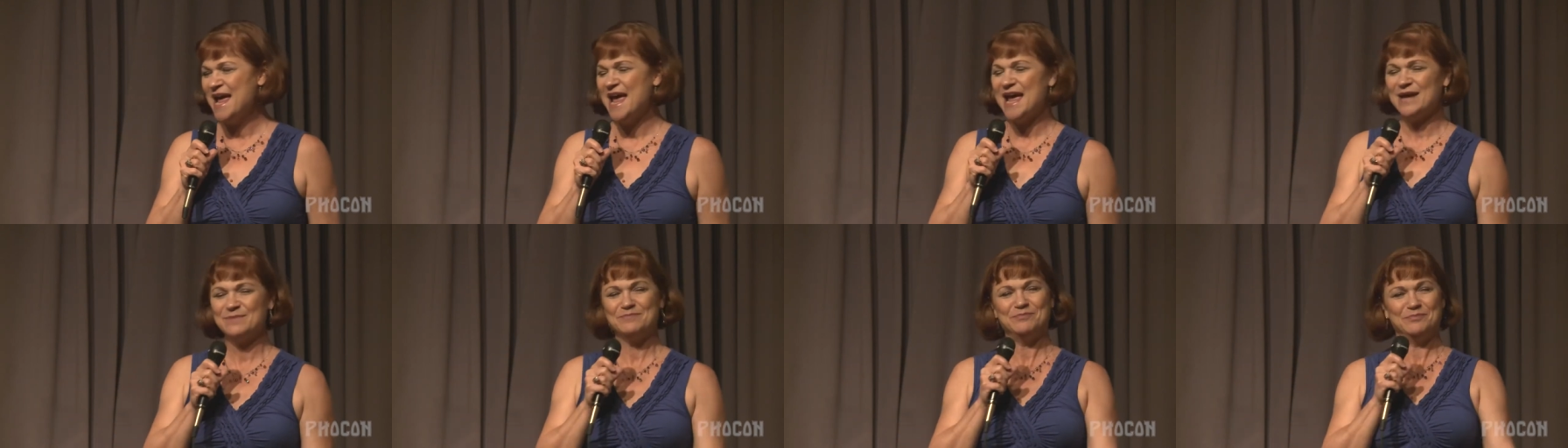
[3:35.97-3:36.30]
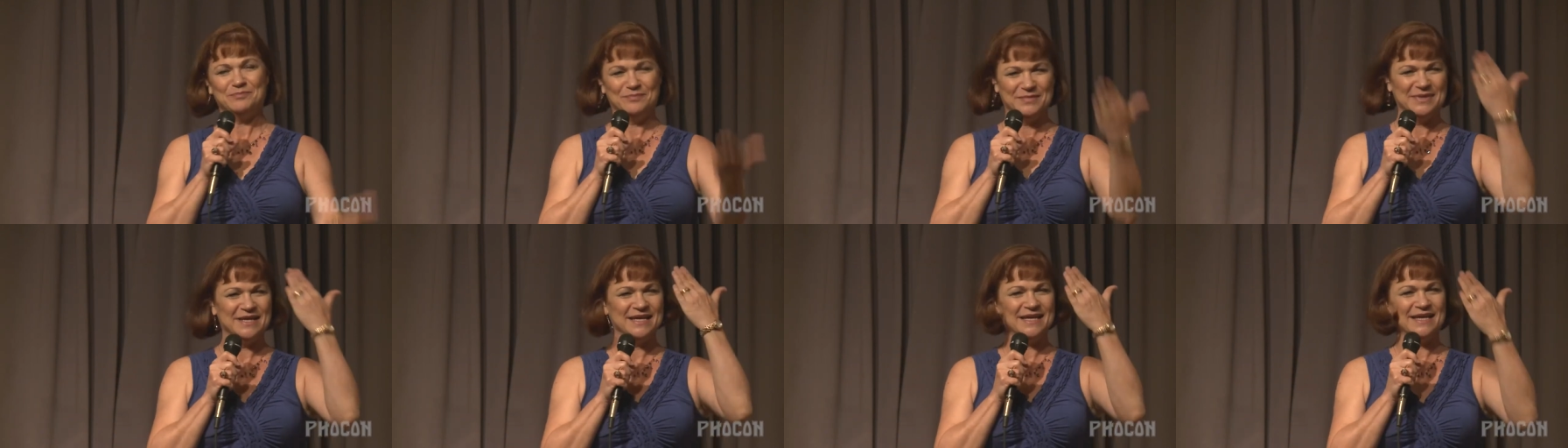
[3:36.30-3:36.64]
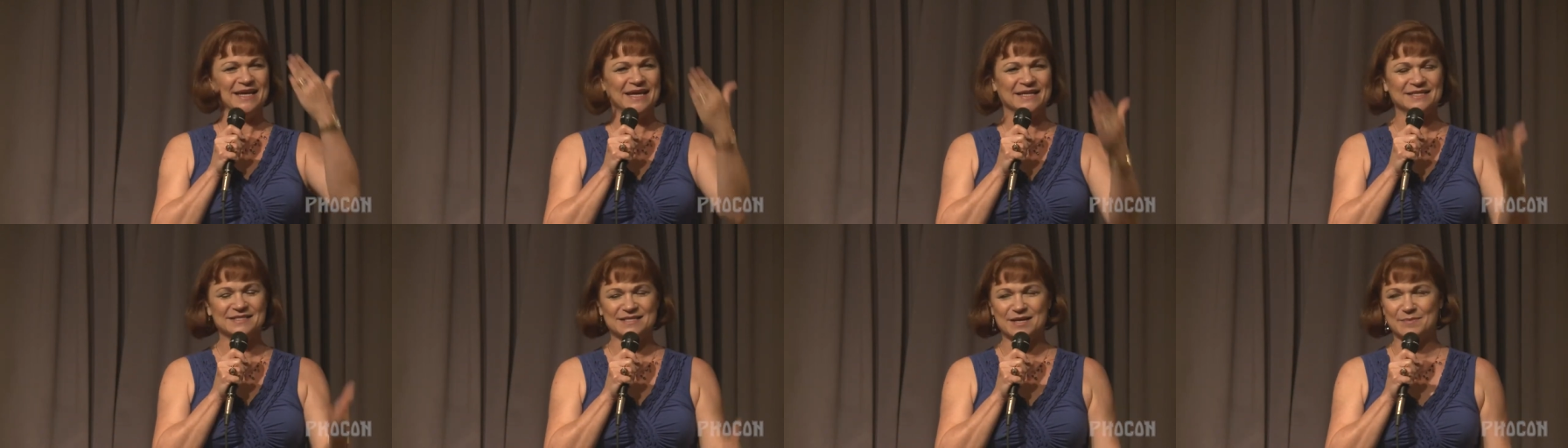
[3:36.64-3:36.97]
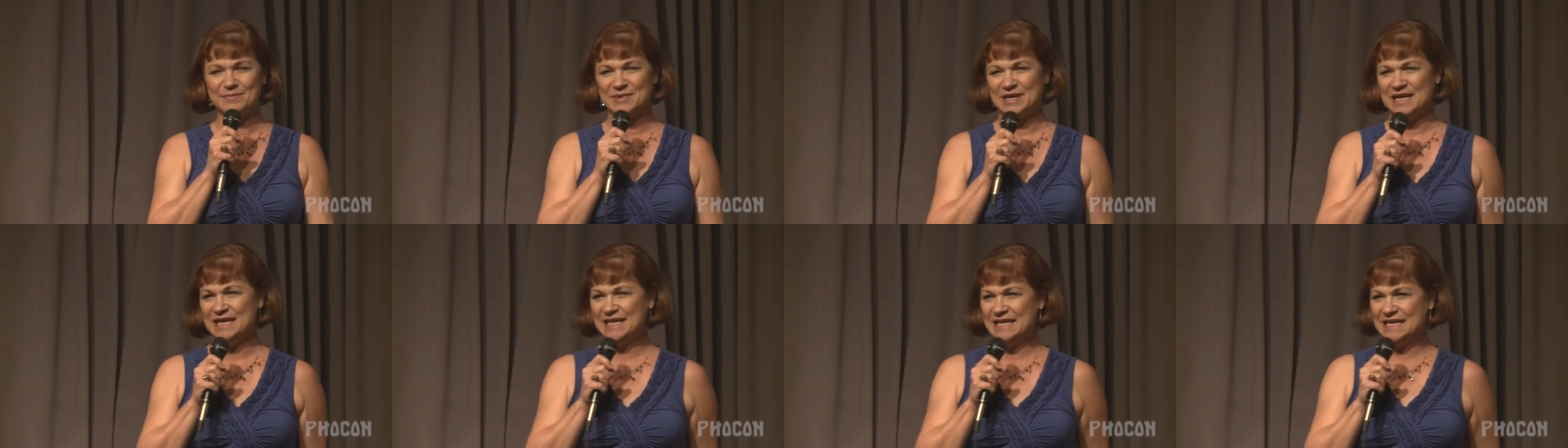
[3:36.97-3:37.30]
and ends up
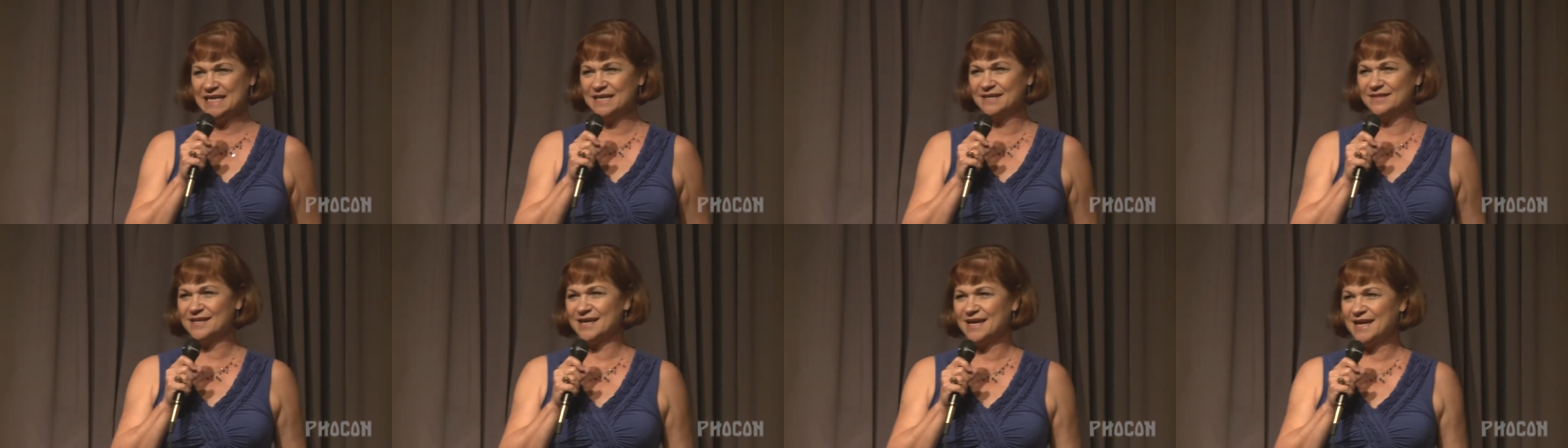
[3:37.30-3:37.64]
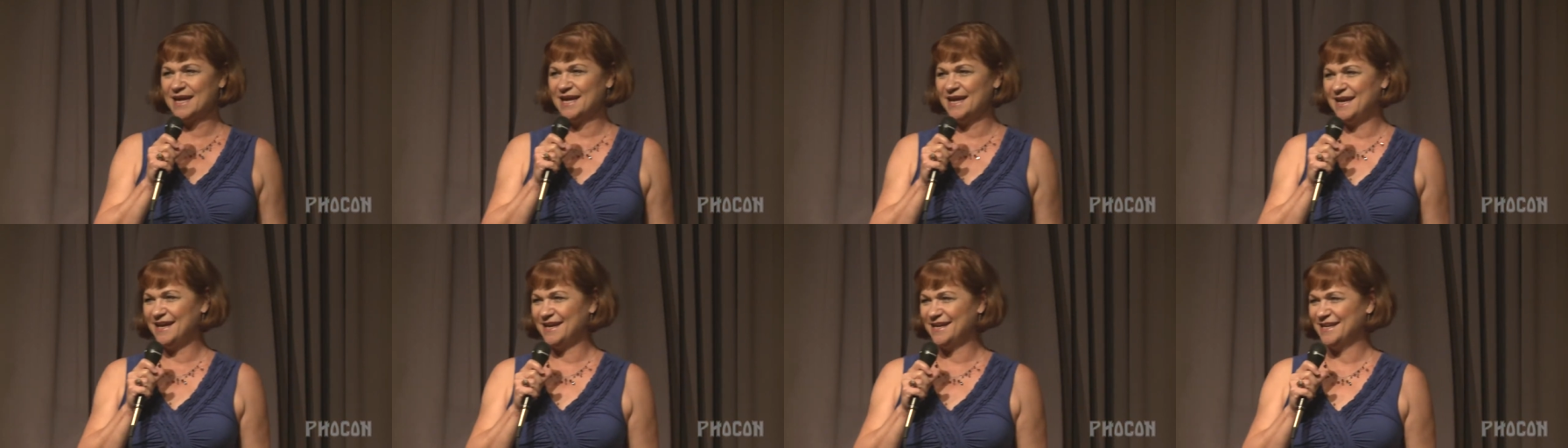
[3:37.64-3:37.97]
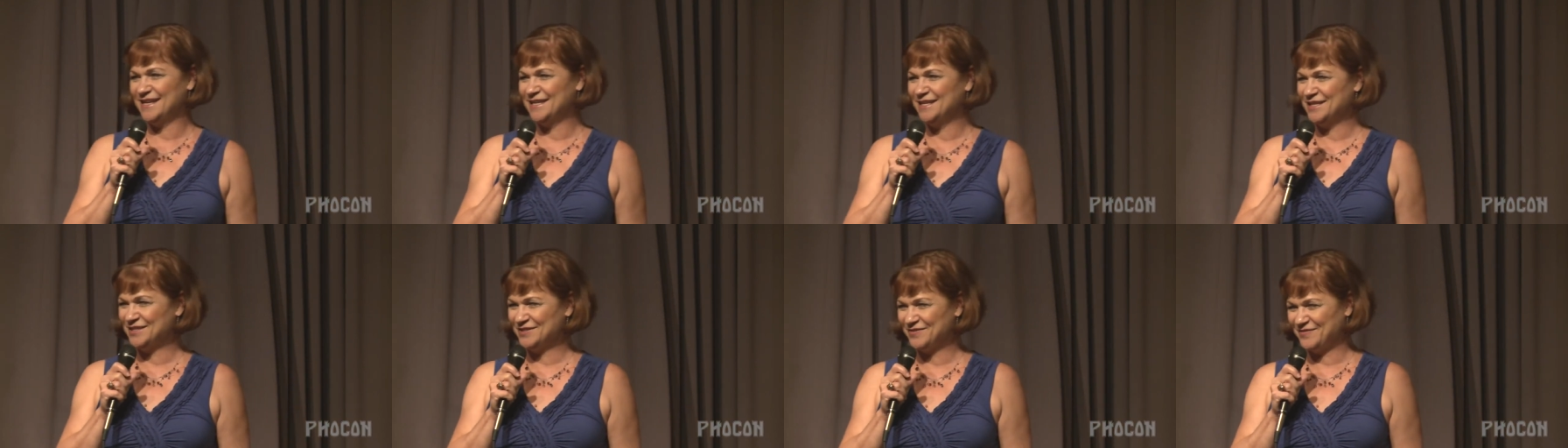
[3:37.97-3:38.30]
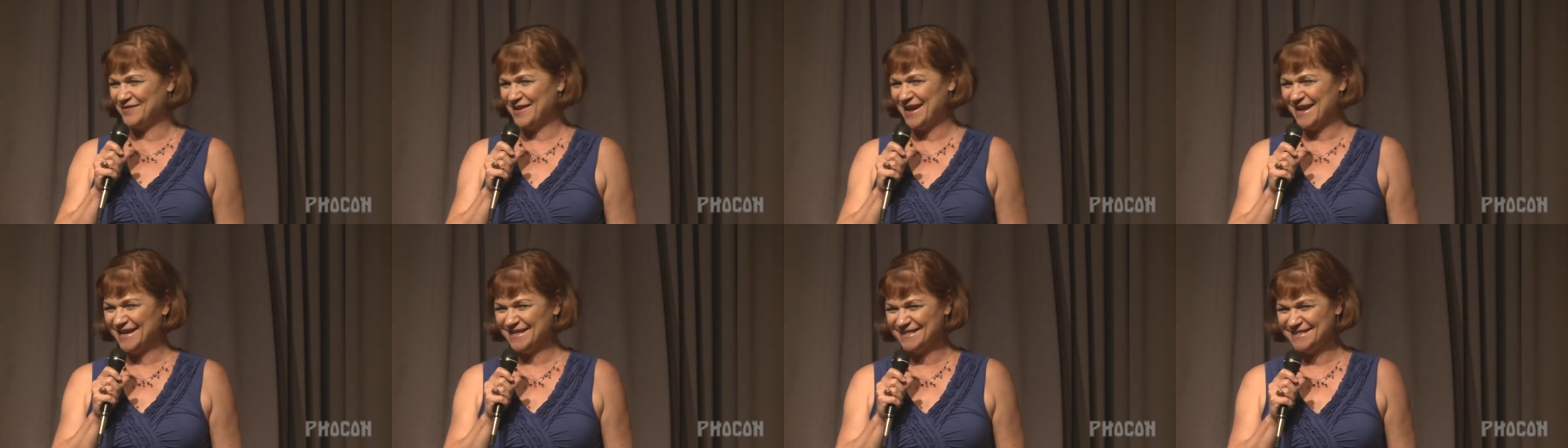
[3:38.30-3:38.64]
eating the cake in his
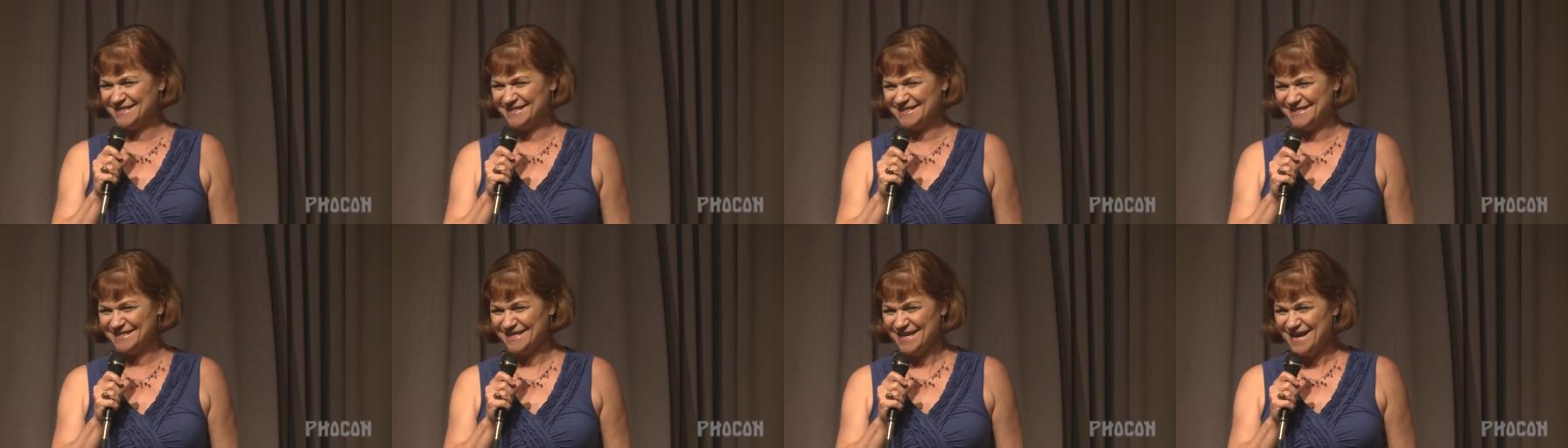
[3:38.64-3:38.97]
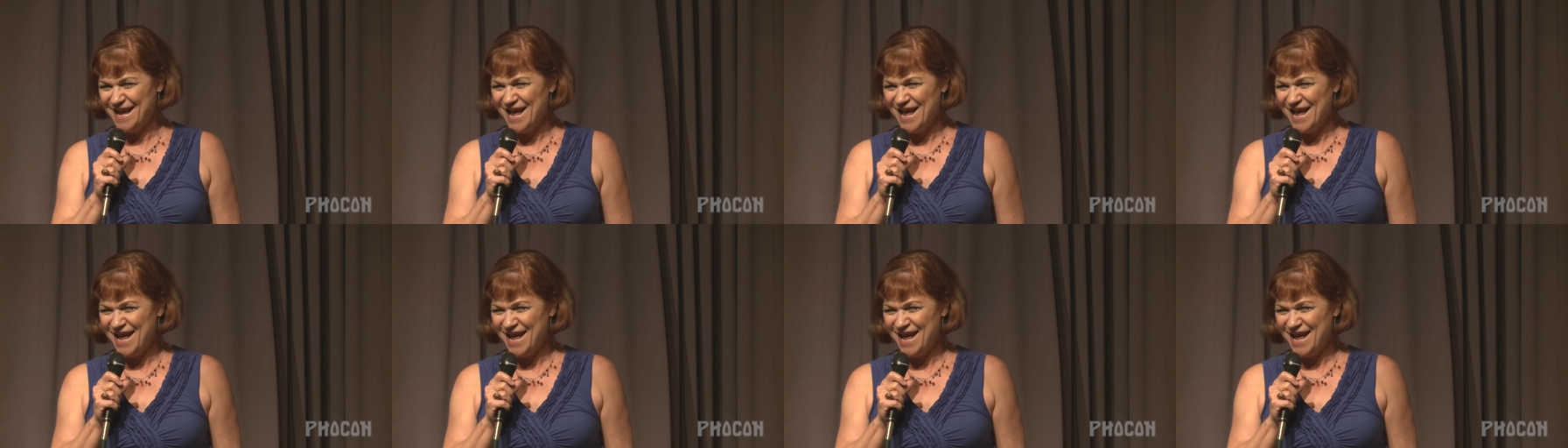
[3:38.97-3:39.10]
face.